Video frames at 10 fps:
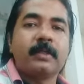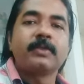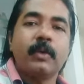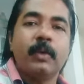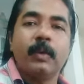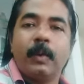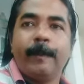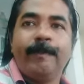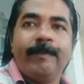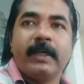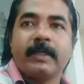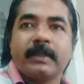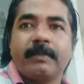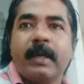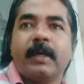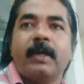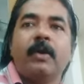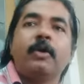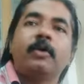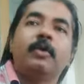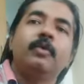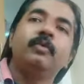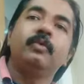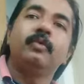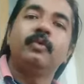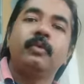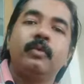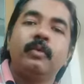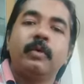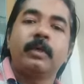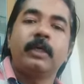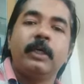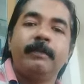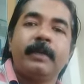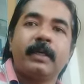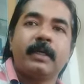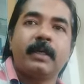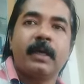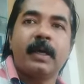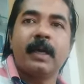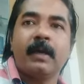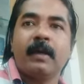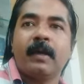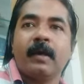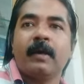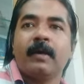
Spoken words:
So it is better not to keep it, and